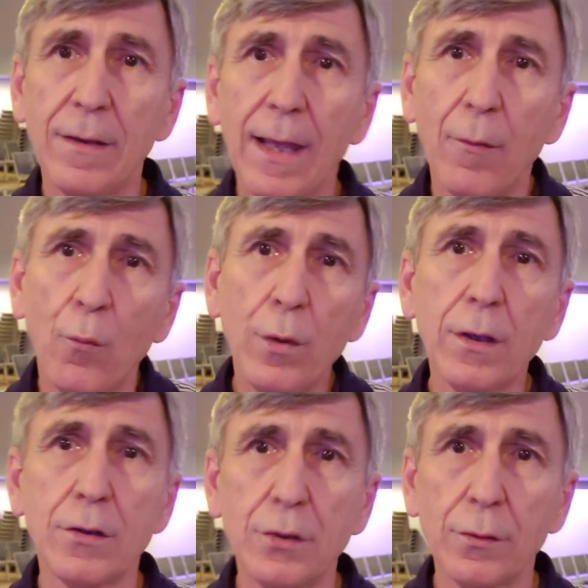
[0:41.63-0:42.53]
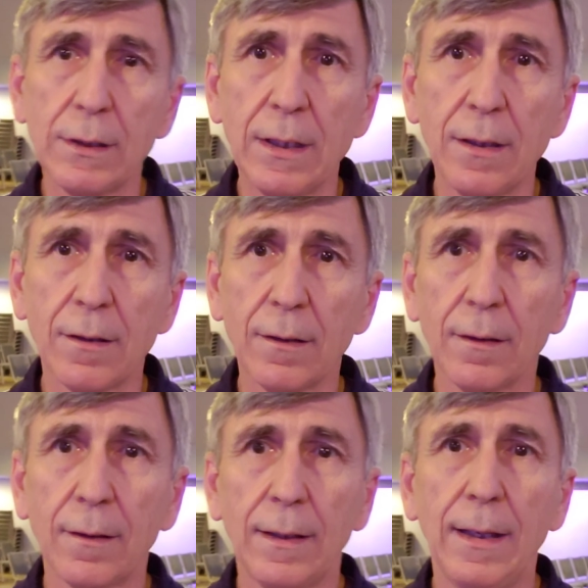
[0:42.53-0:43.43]
that we are doing
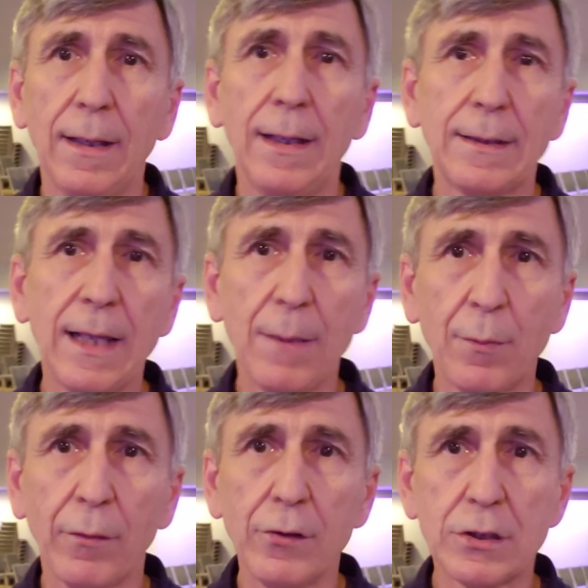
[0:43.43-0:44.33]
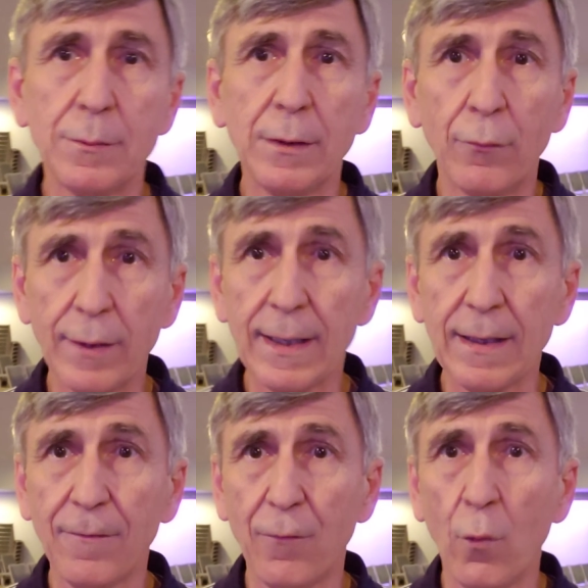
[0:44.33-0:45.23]
here at Canopy Roads to be
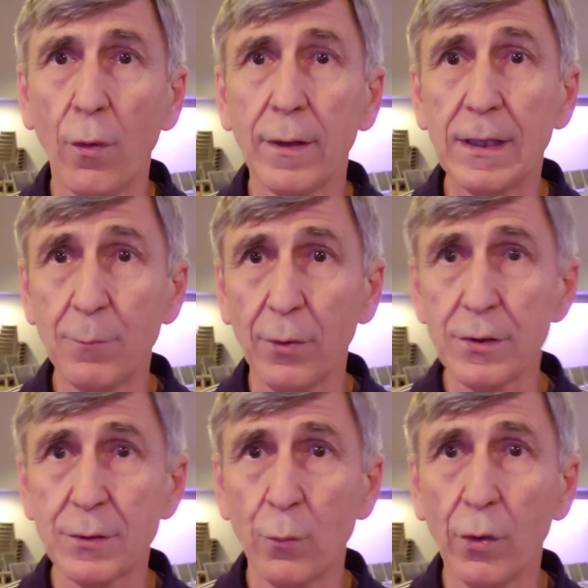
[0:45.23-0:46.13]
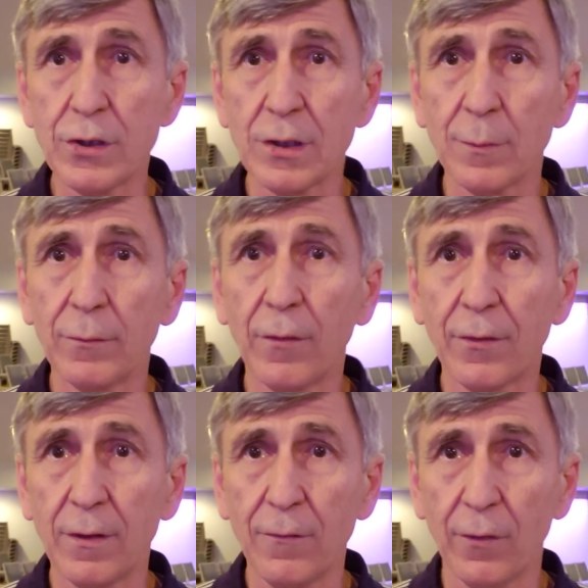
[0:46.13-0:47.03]
ready for in-person worship on the
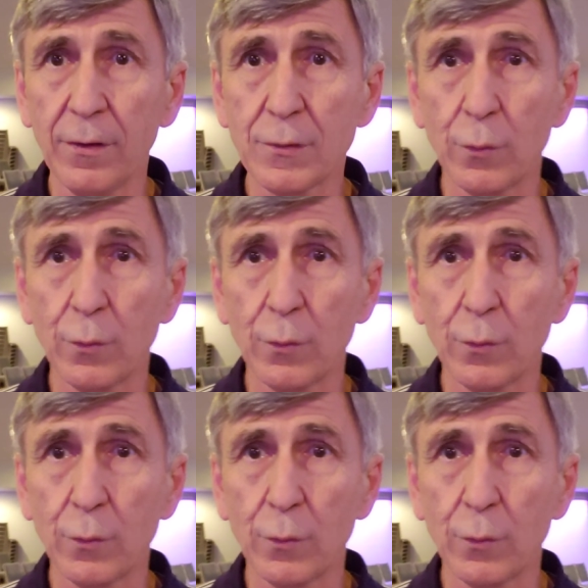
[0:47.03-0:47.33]
31st.